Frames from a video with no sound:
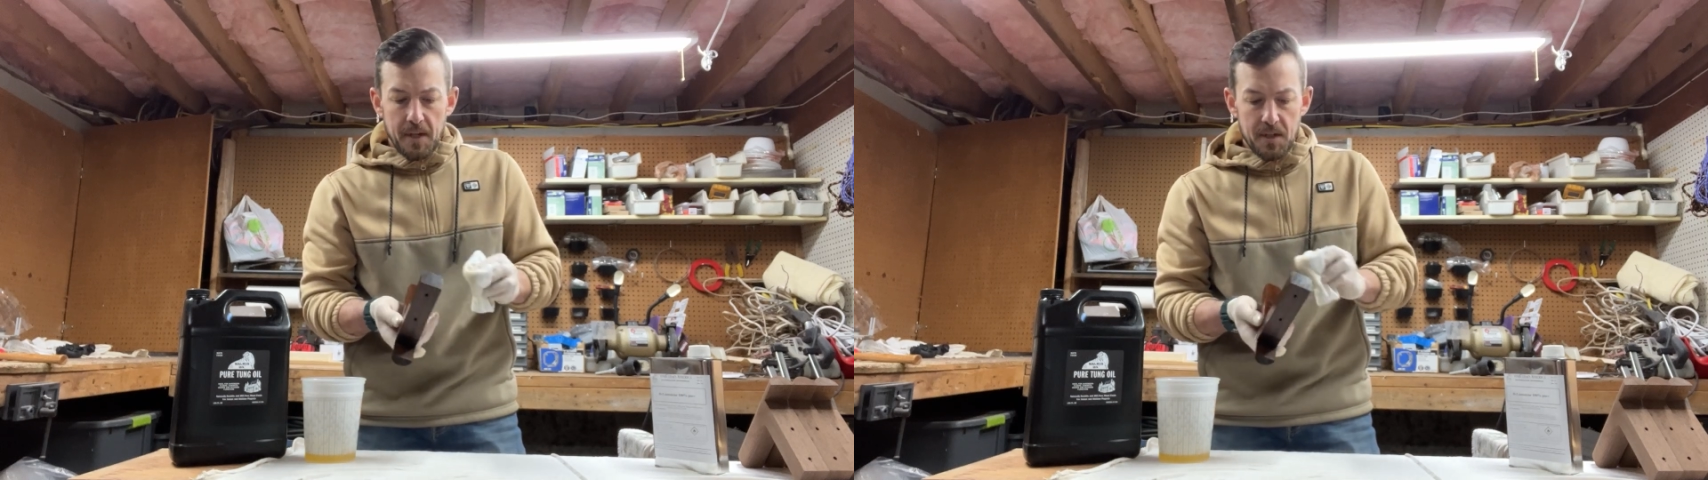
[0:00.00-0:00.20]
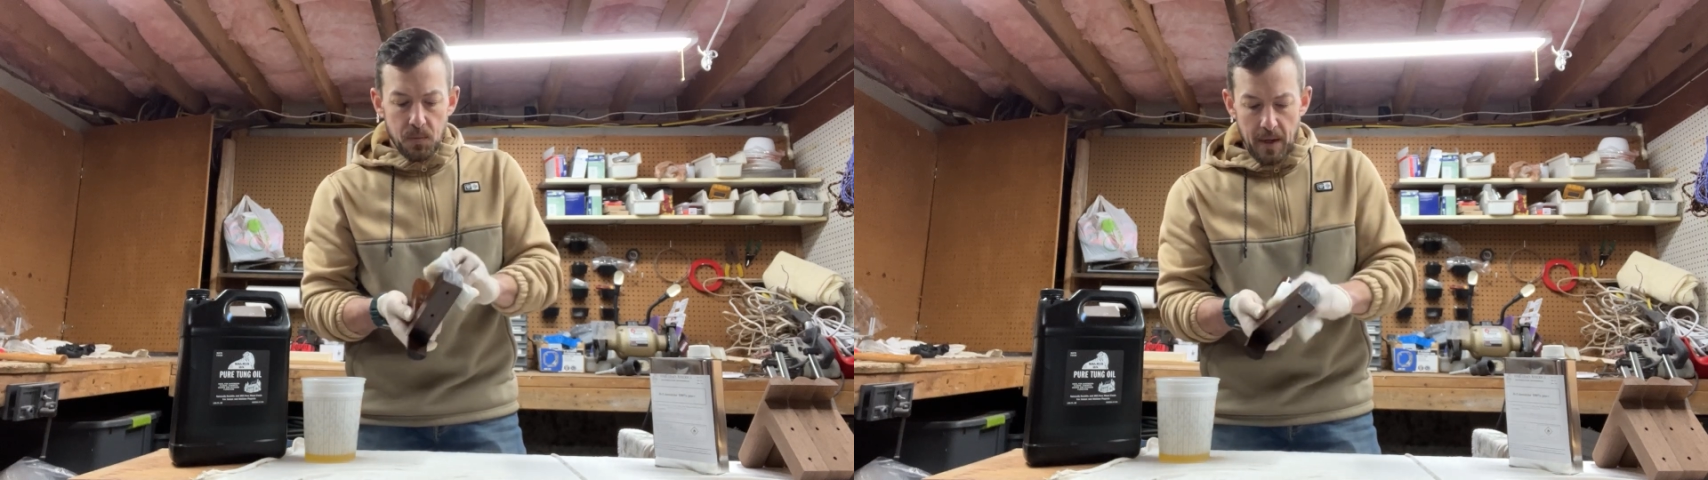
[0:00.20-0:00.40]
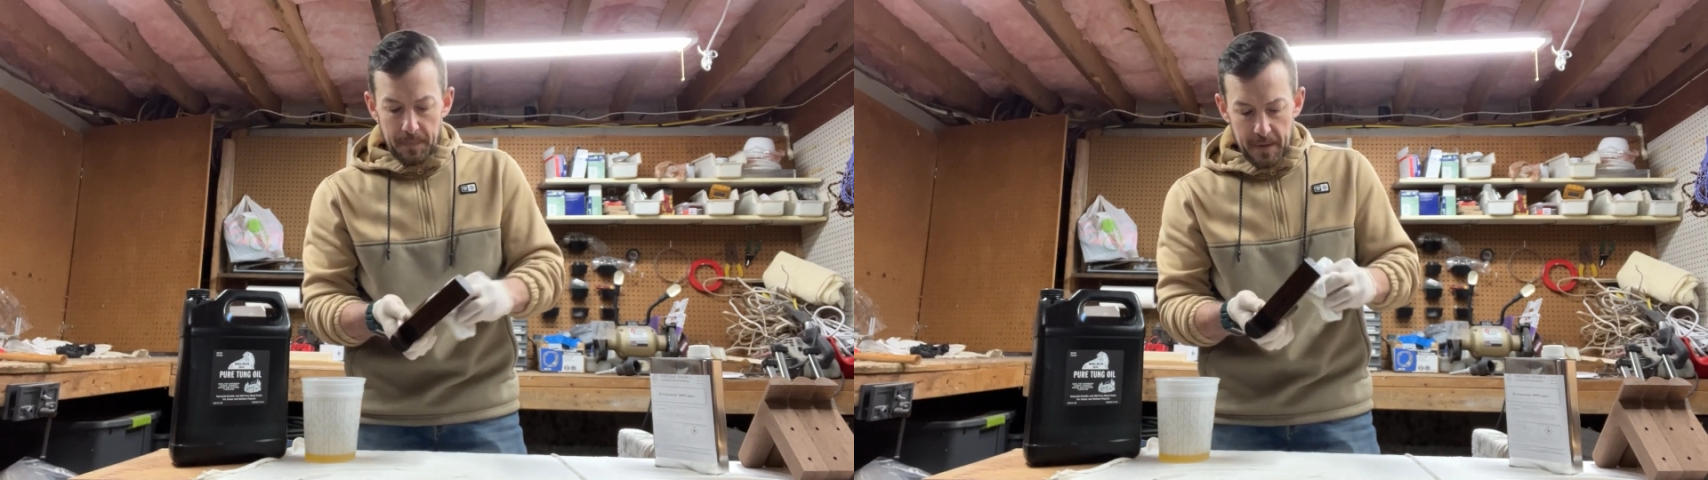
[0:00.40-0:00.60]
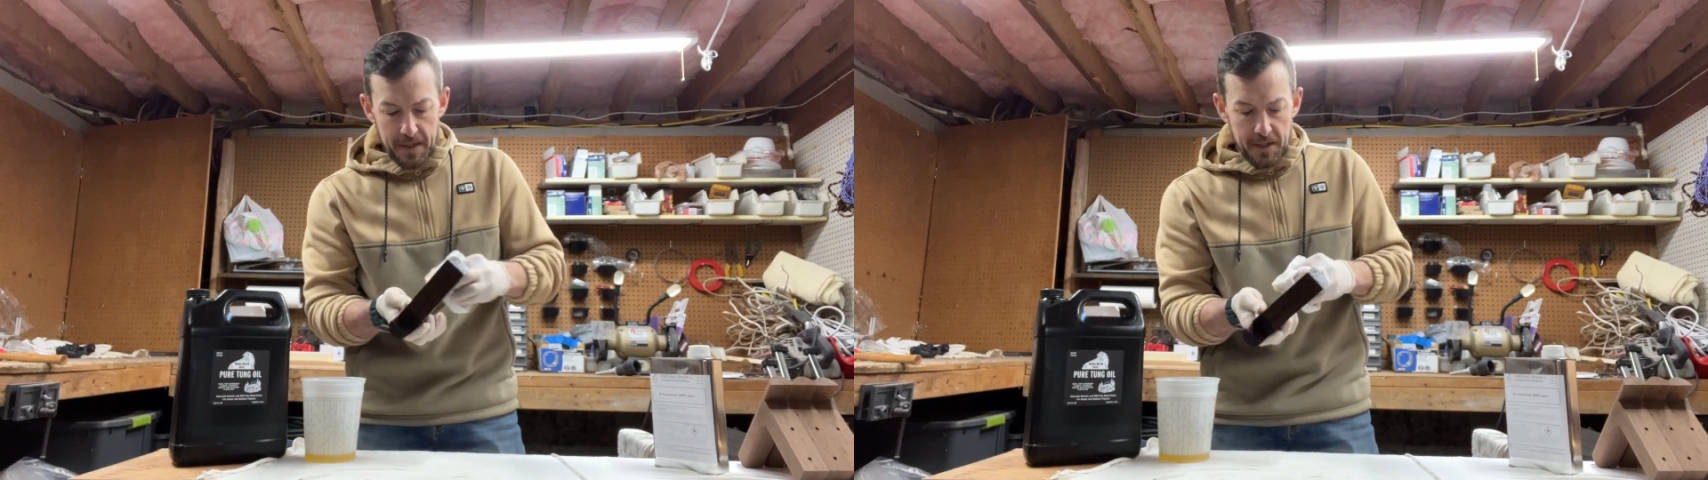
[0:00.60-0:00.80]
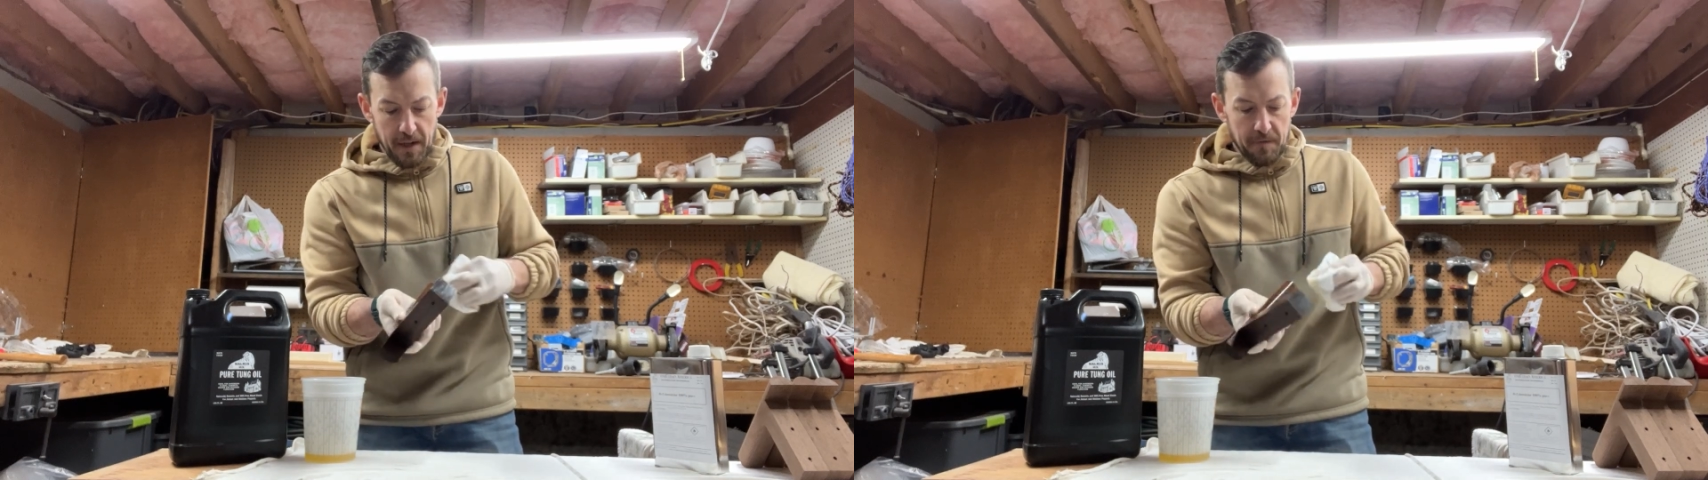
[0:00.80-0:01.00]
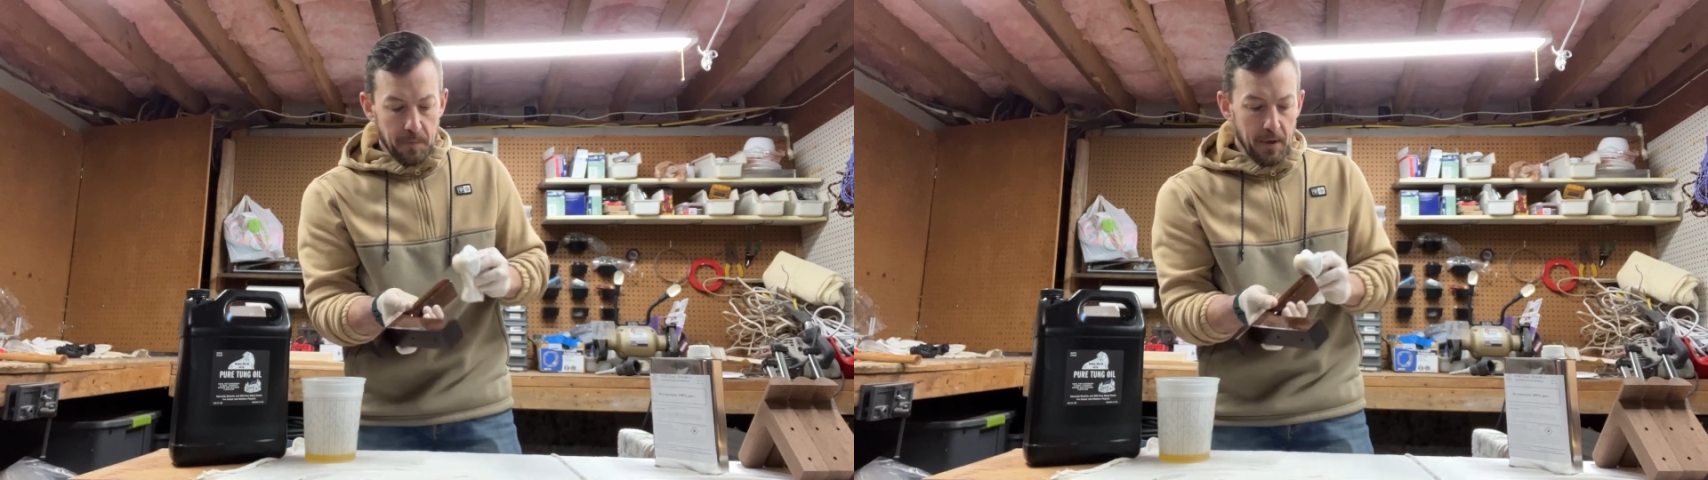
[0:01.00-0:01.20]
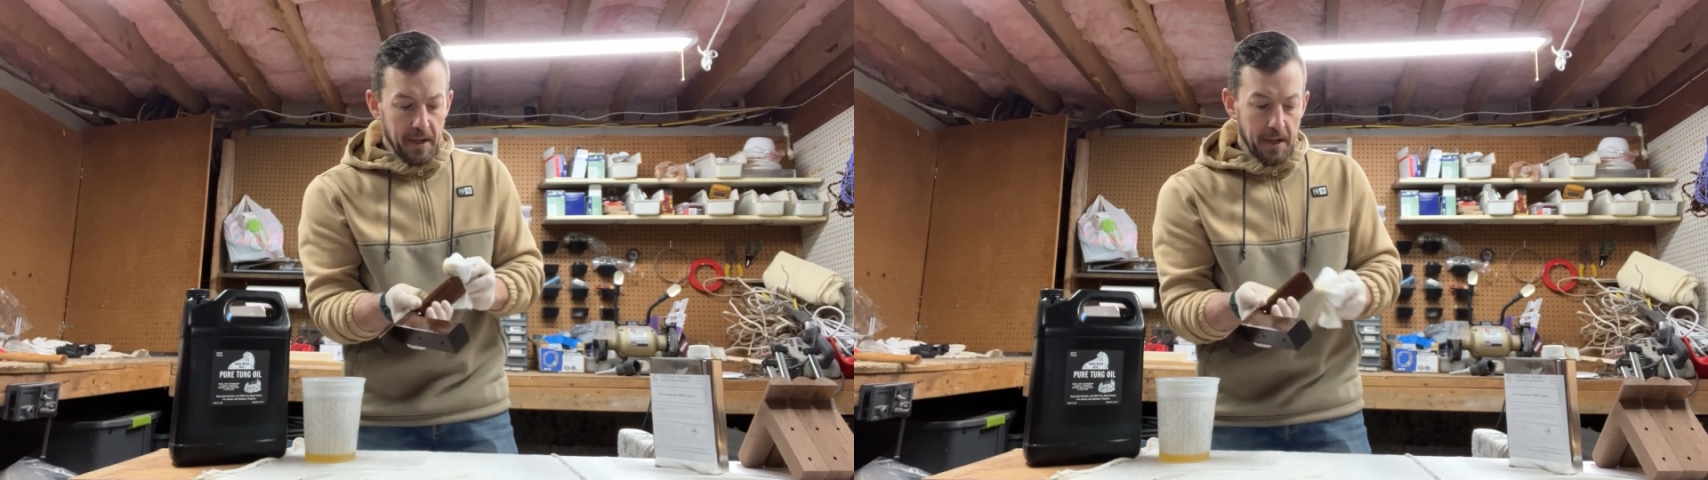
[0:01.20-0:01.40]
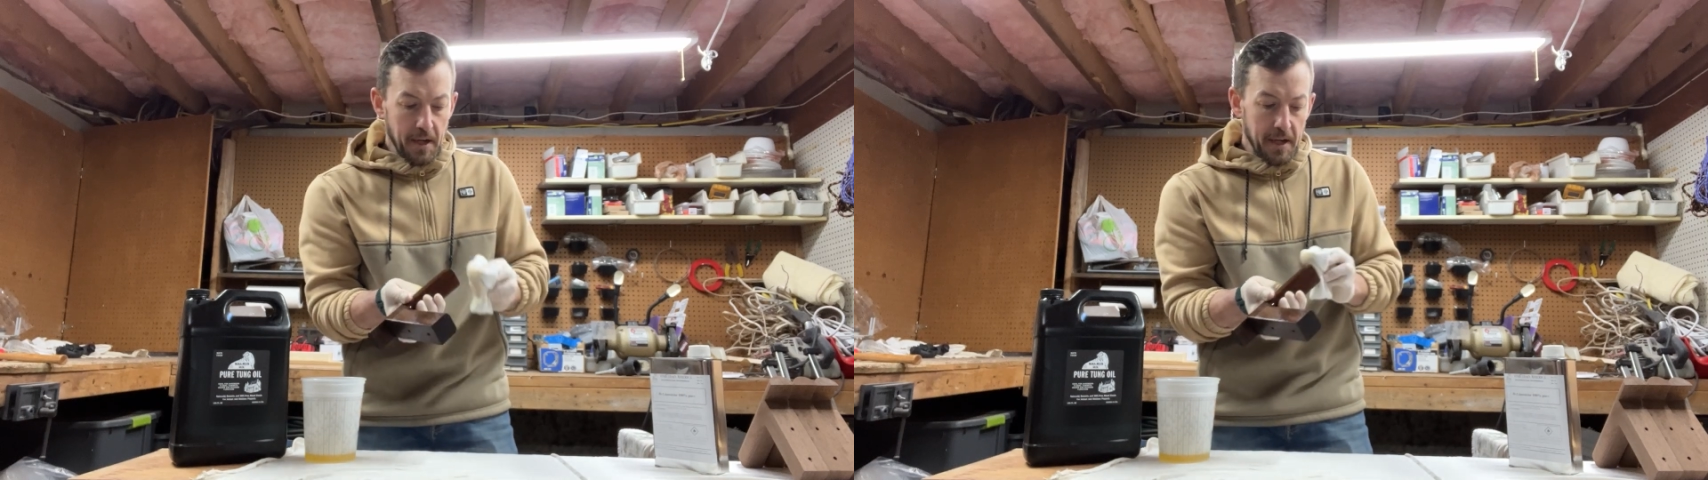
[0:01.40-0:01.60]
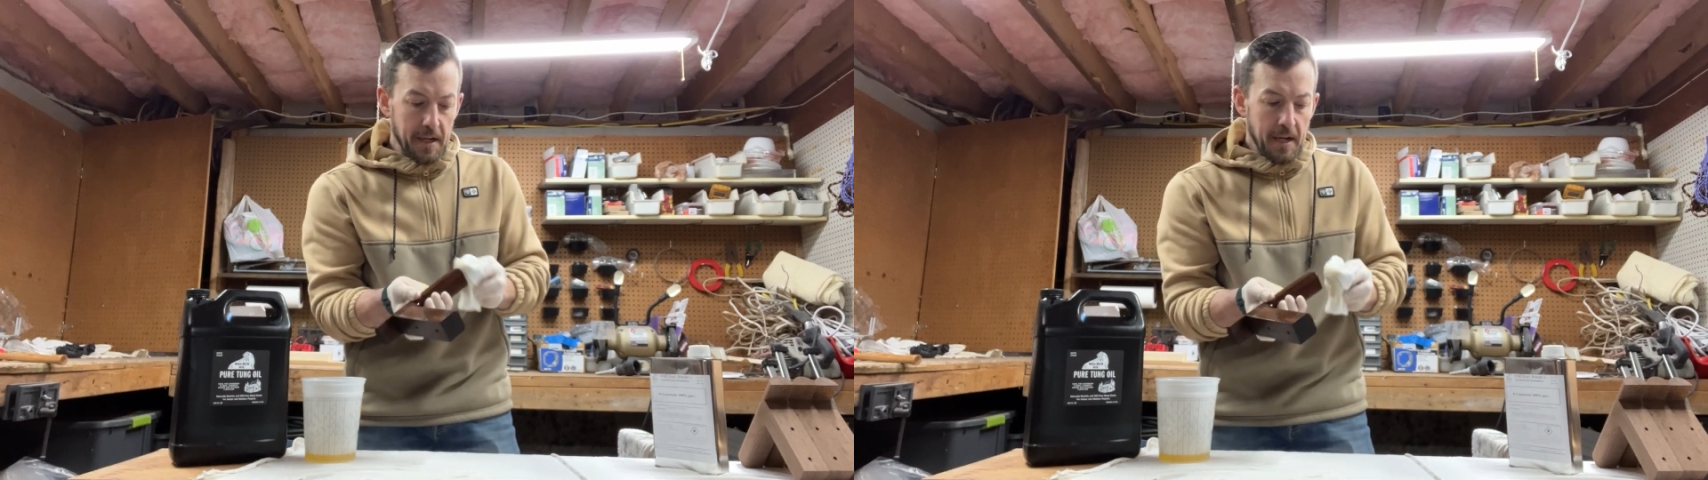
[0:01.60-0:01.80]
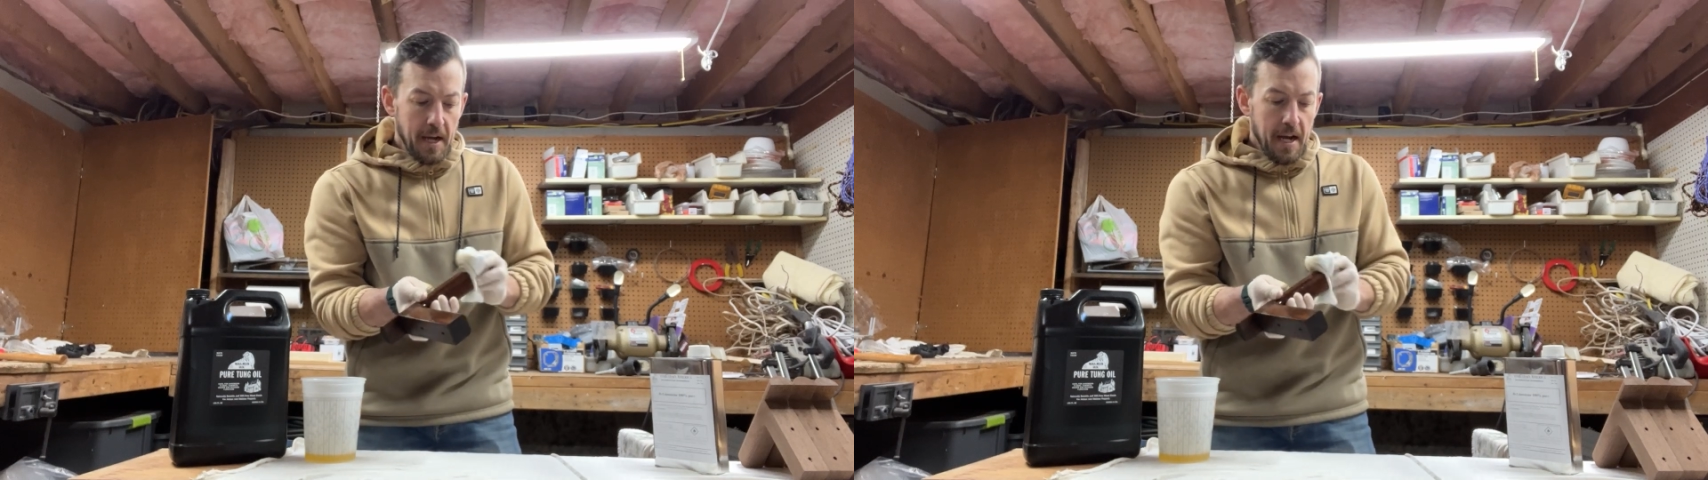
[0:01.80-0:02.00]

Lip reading: is wipe these off pretty good